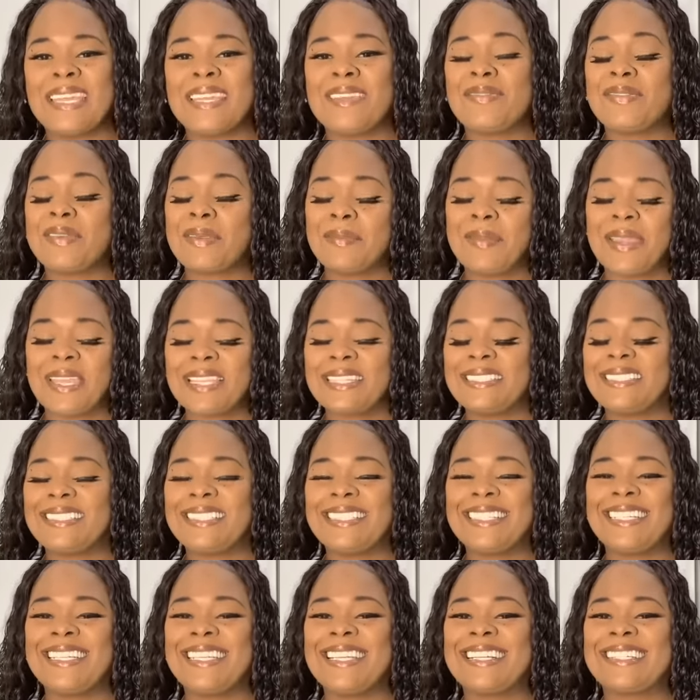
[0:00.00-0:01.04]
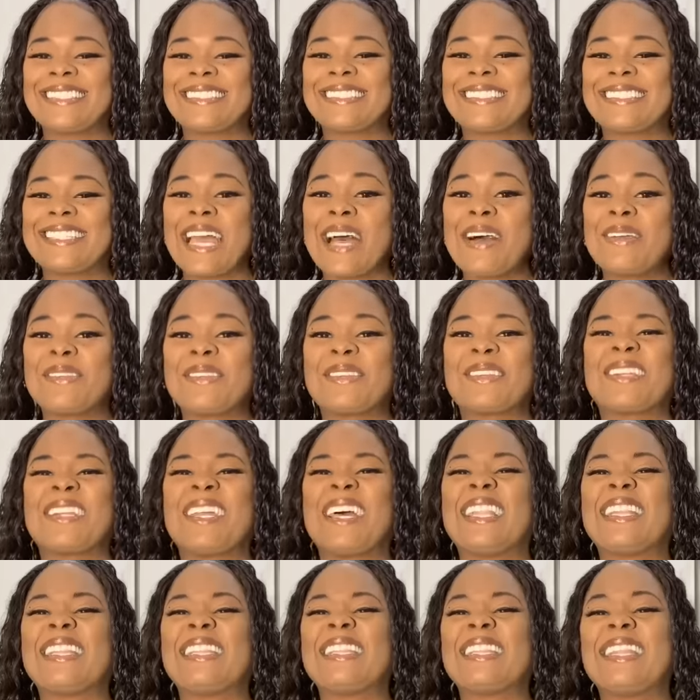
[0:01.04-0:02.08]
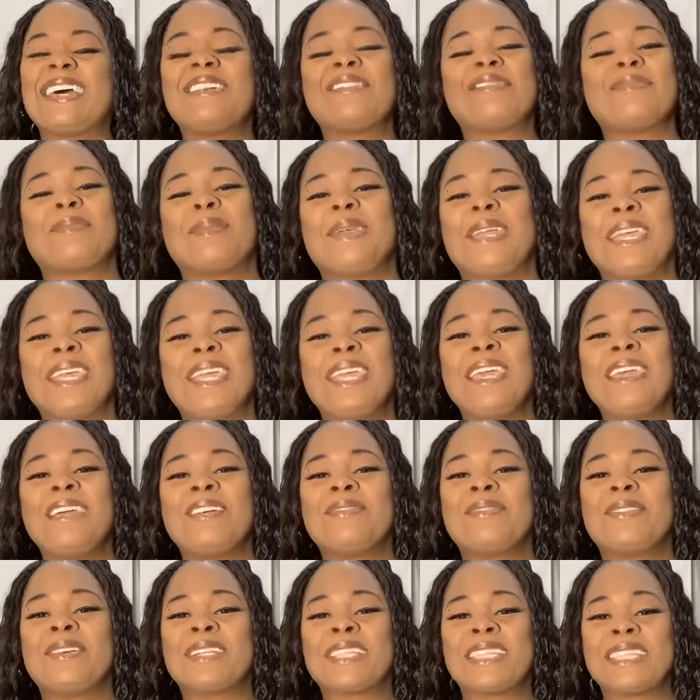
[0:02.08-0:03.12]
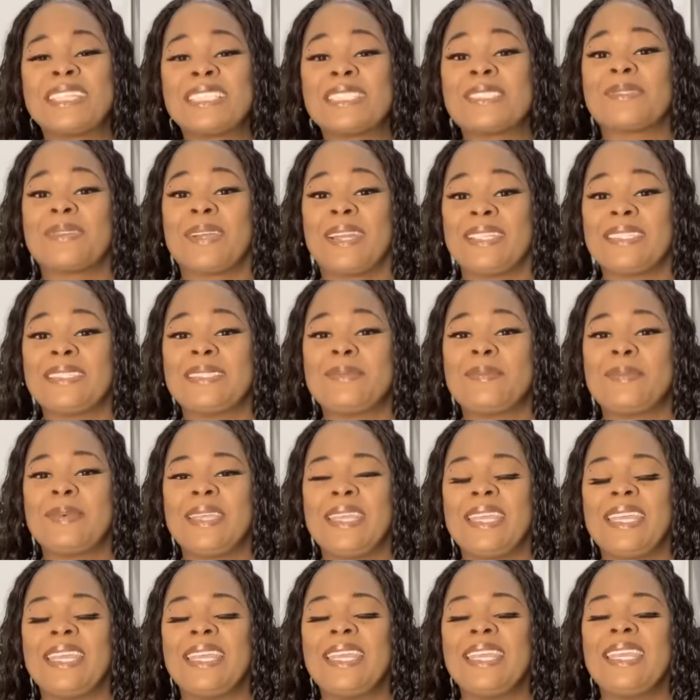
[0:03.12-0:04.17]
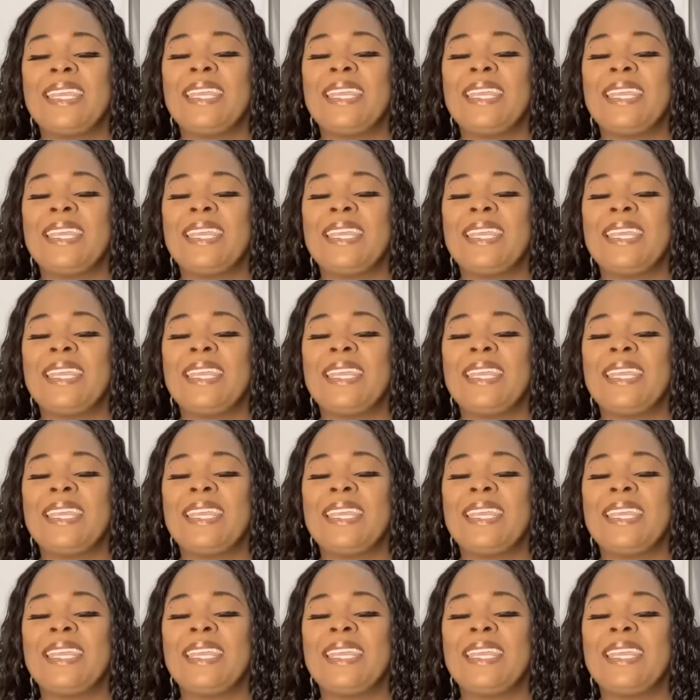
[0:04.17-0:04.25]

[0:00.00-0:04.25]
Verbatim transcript: If you make it Gina Young style, you're gonna love me for this recipe.